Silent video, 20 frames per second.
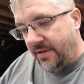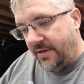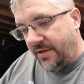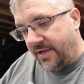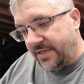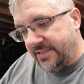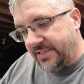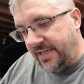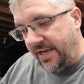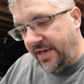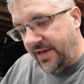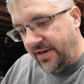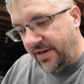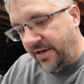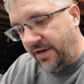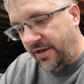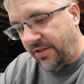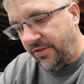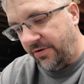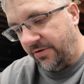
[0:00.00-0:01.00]
because I needed
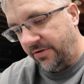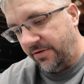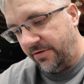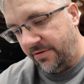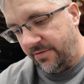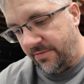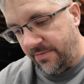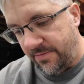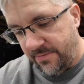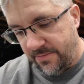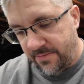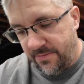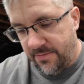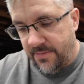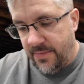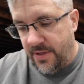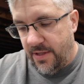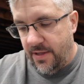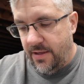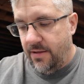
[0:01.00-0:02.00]
another
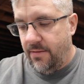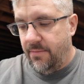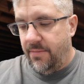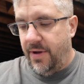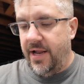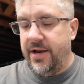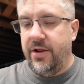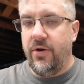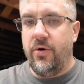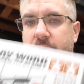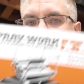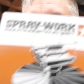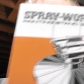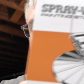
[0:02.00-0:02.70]
body holder,